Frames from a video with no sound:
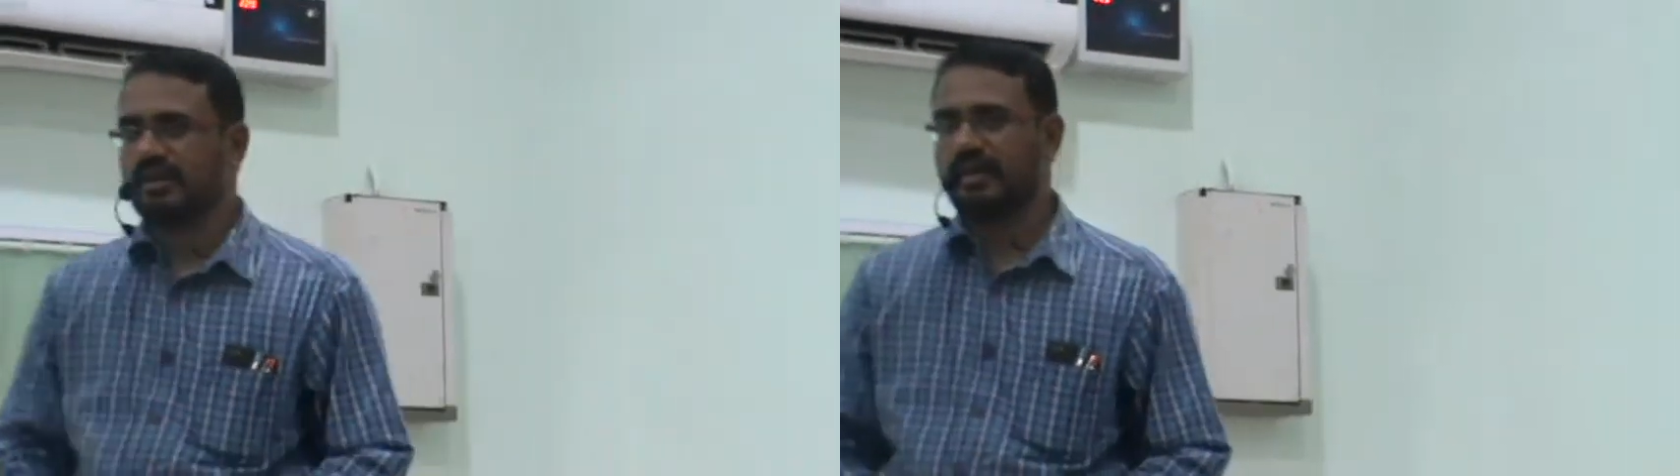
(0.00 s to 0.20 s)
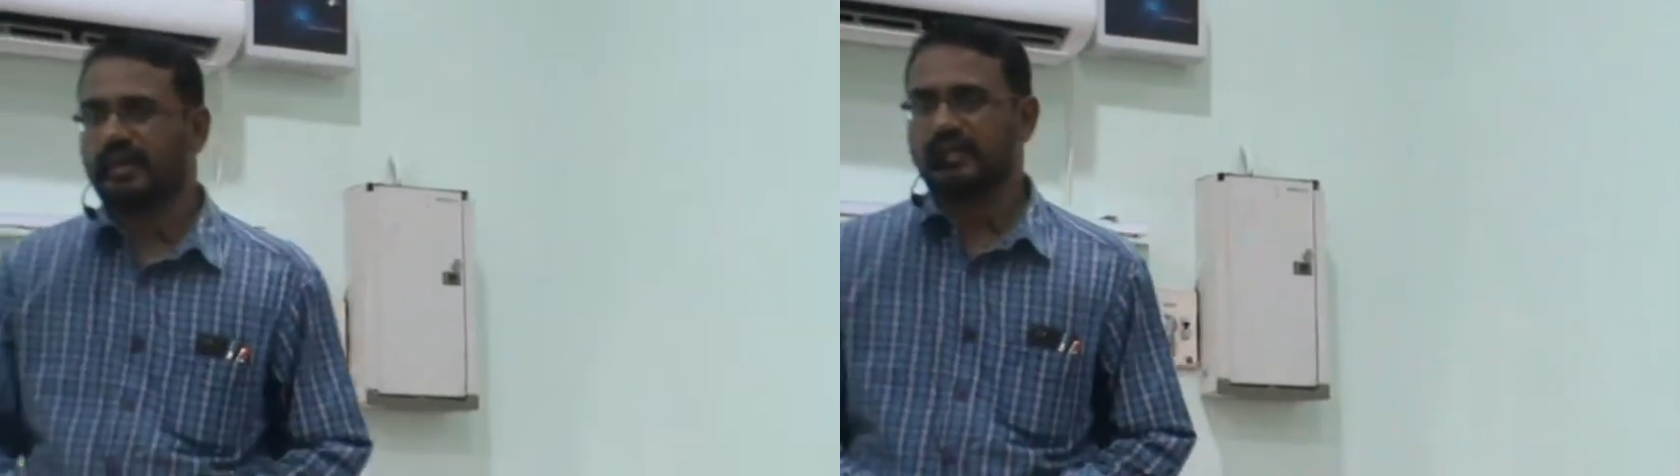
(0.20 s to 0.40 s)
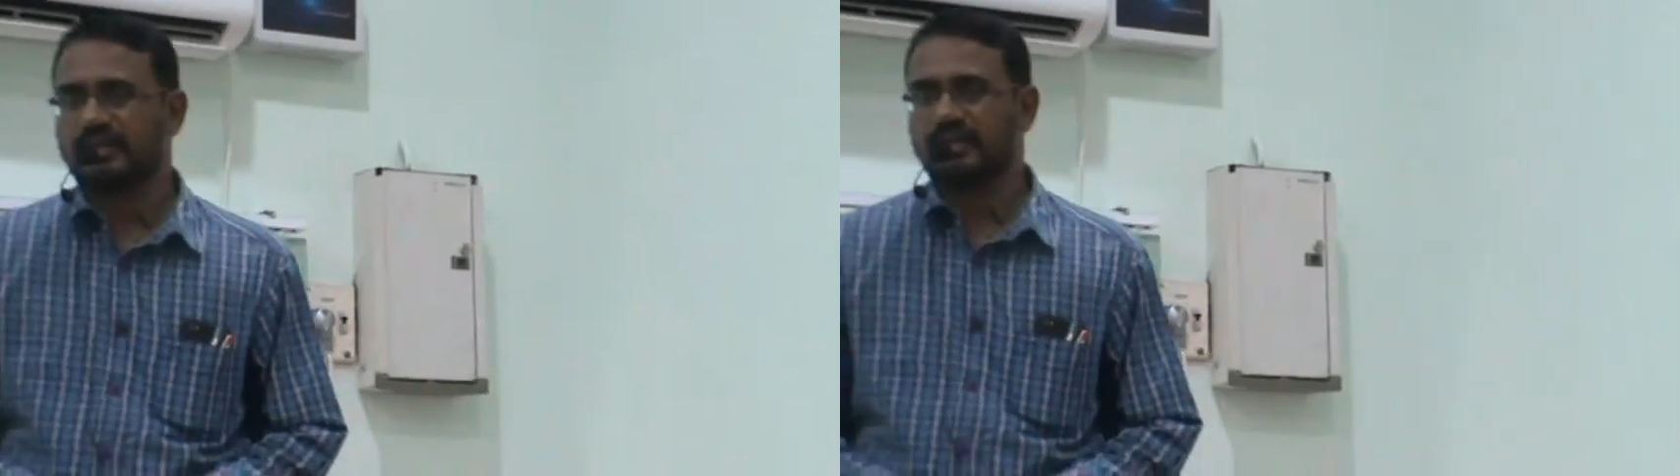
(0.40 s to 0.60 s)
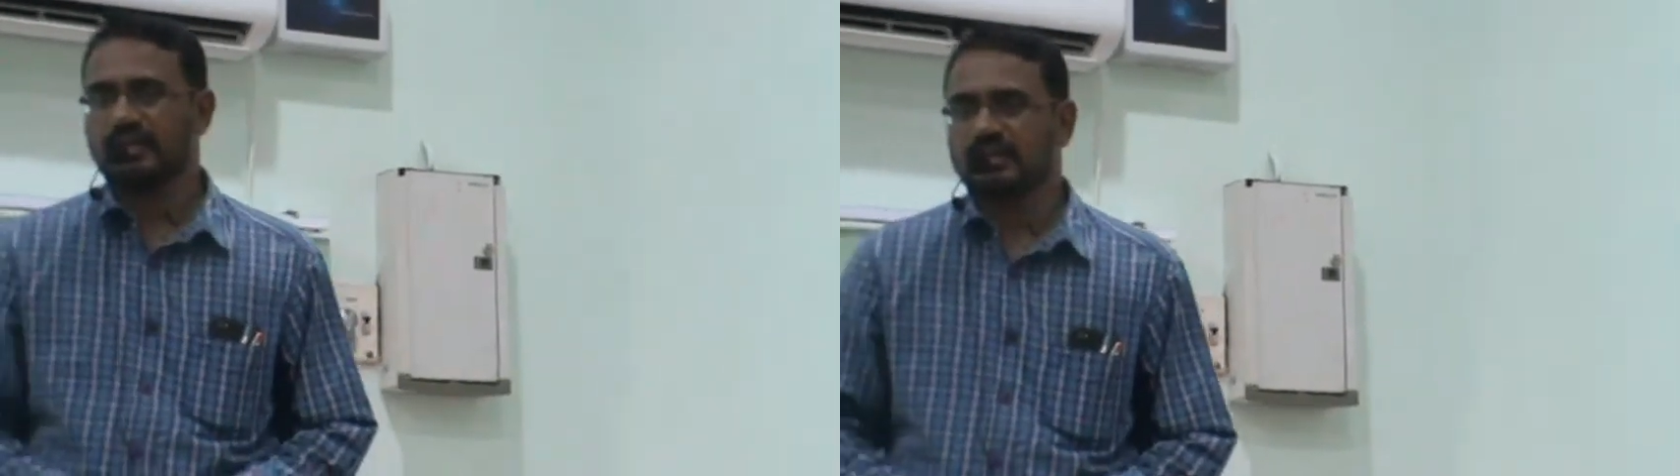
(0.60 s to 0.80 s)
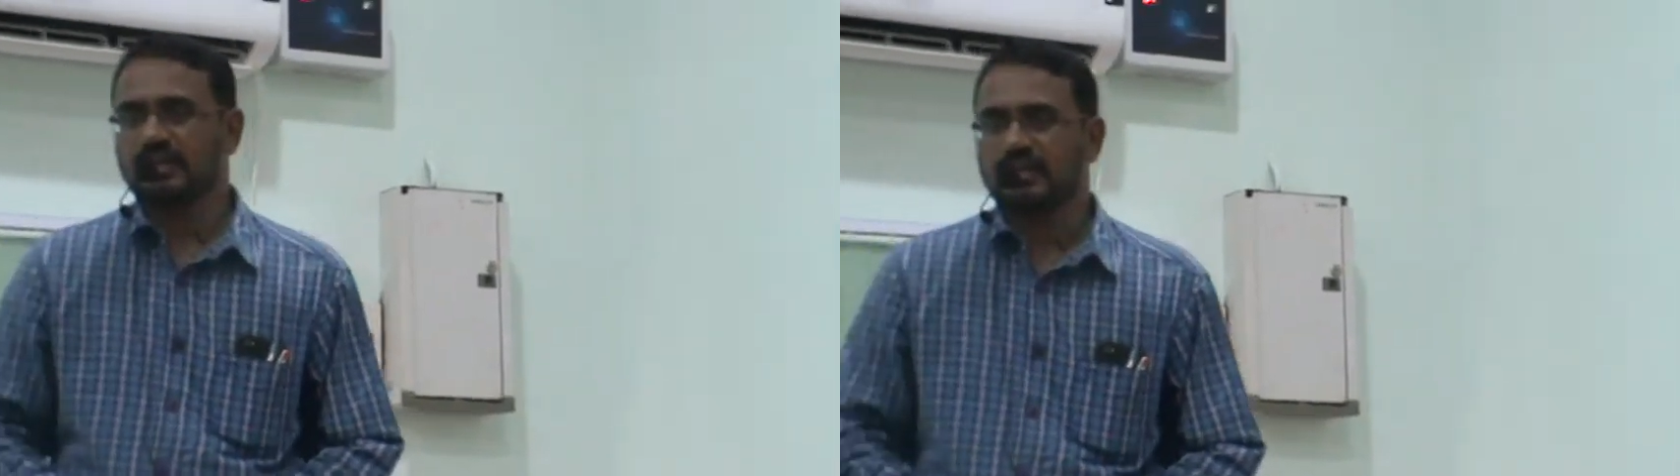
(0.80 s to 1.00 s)
Correct?
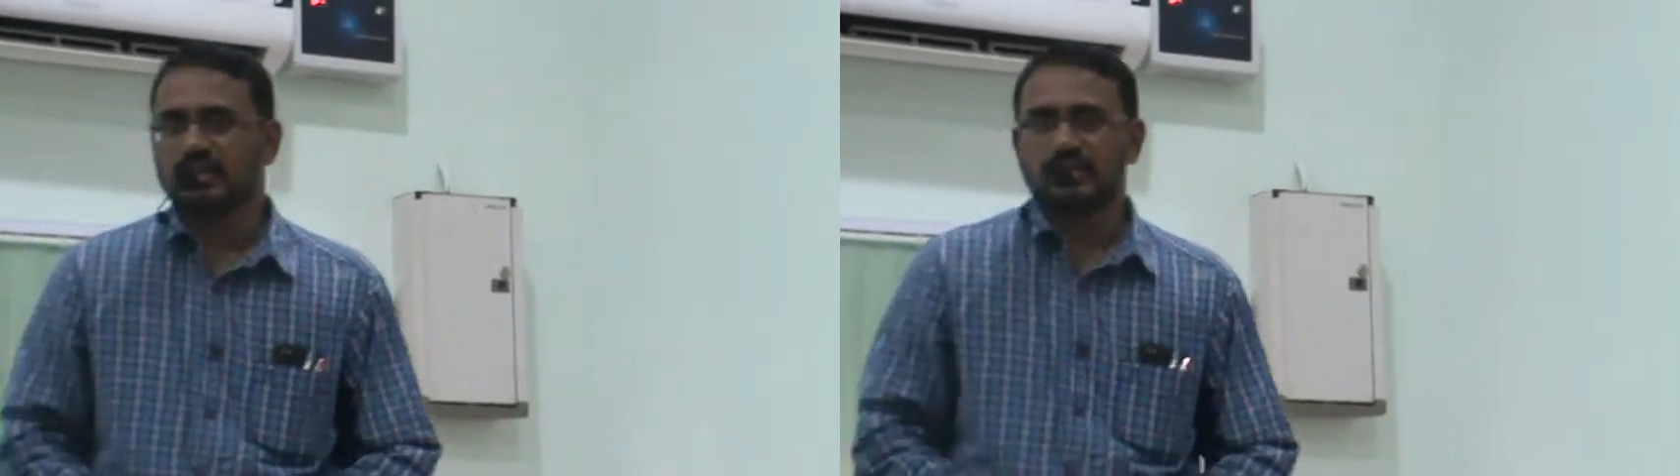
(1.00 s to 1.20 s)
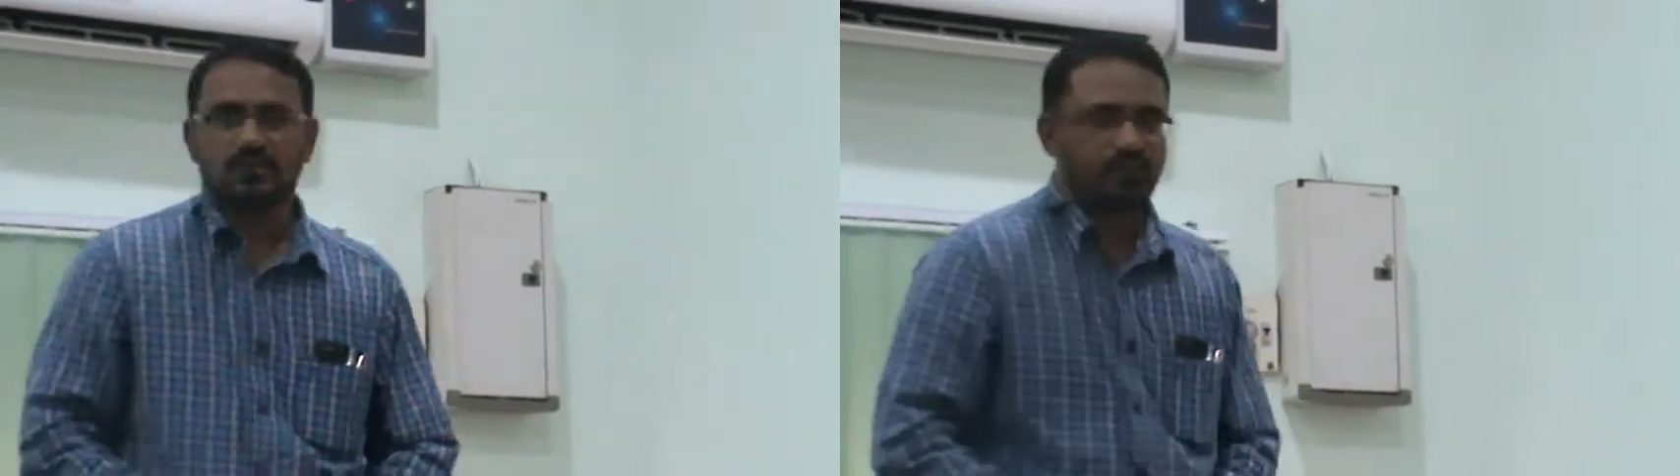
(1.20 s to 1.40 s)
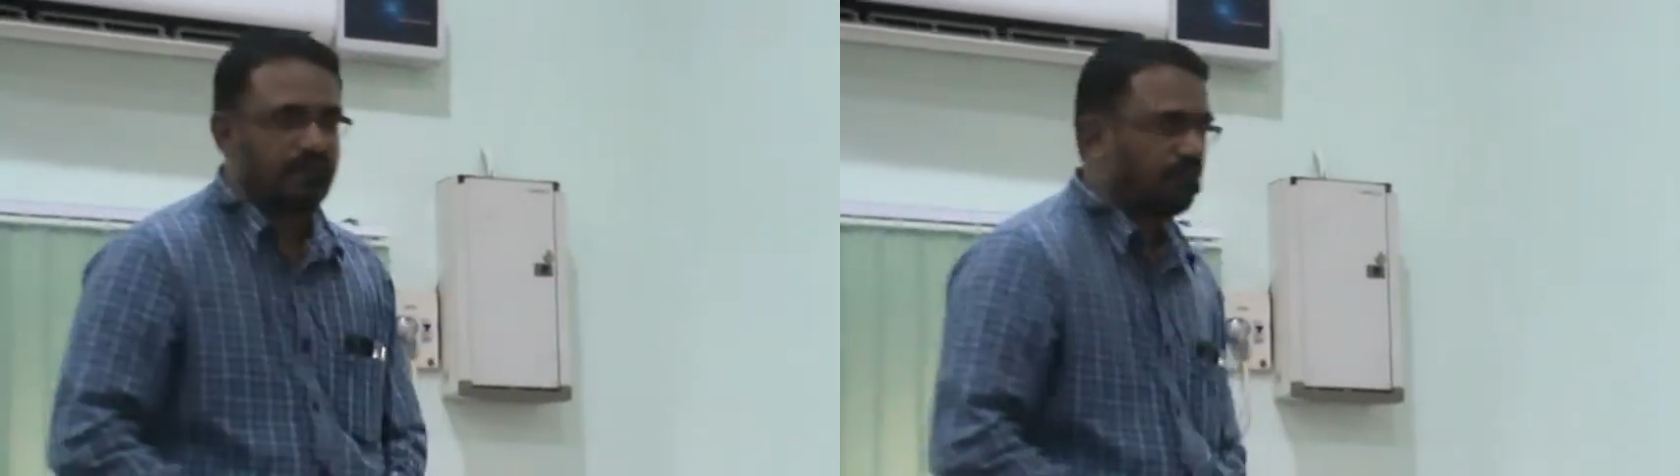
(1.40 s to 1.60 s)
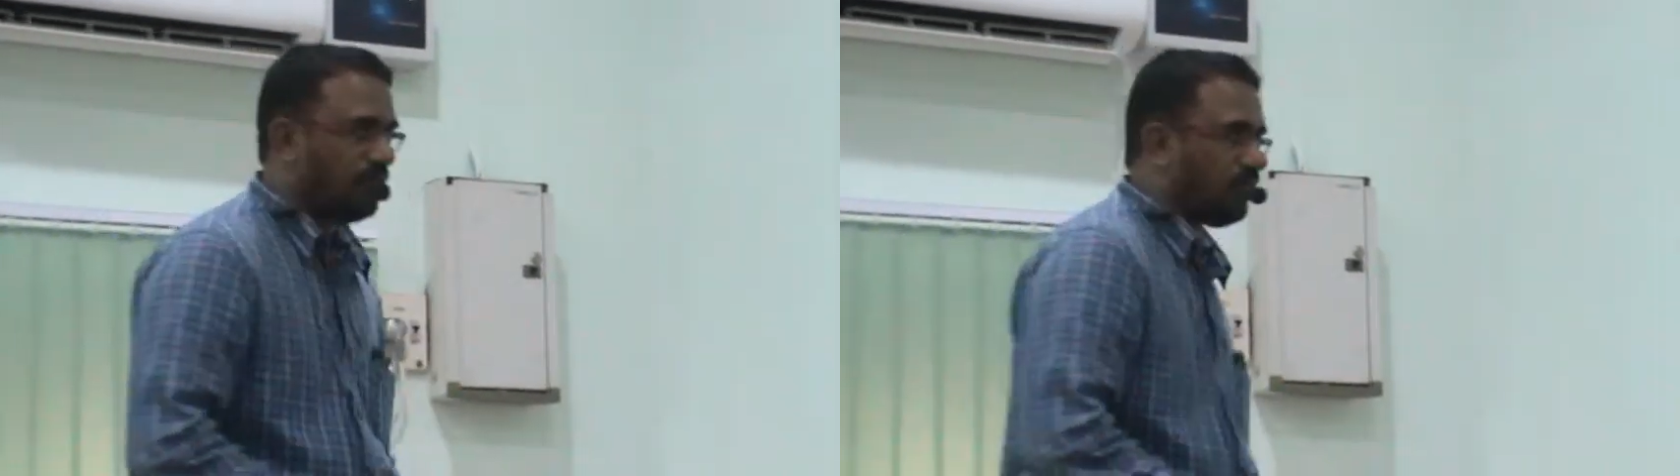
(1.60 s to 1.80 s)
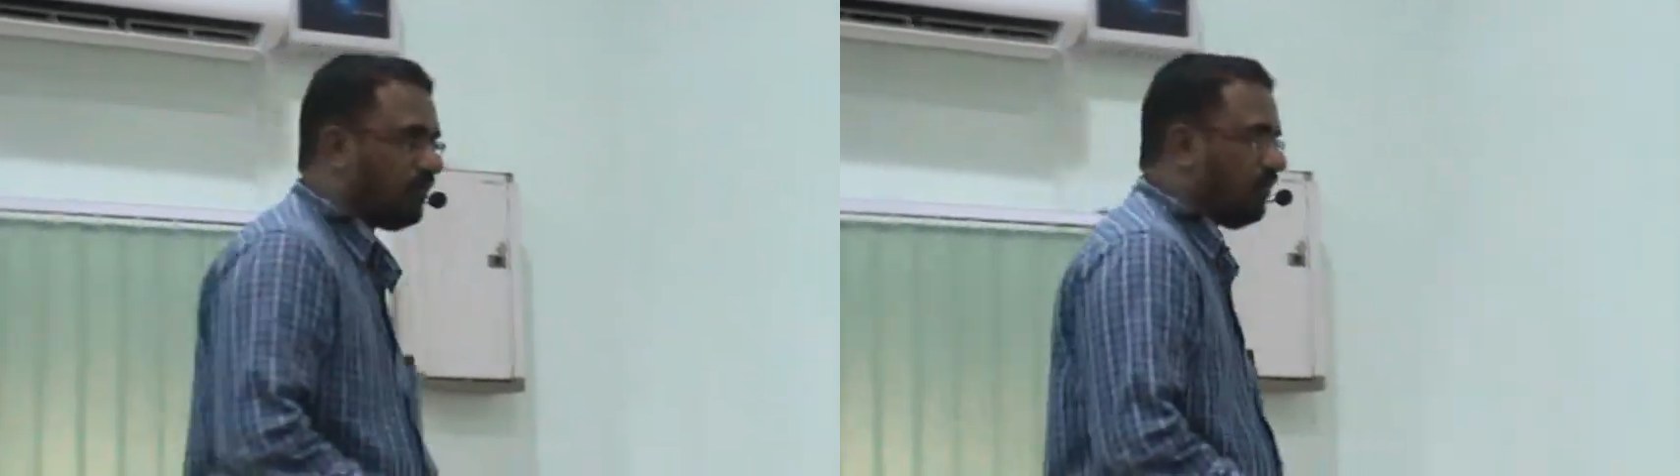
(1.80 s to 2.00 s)
So
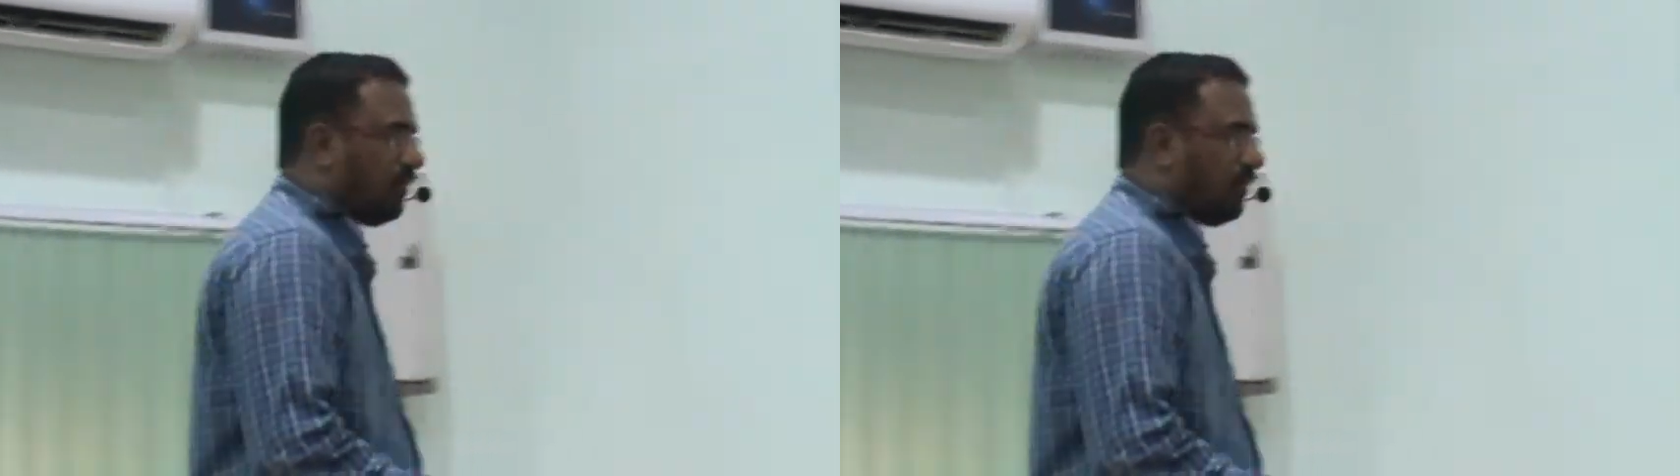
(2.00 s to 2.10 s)
therefore,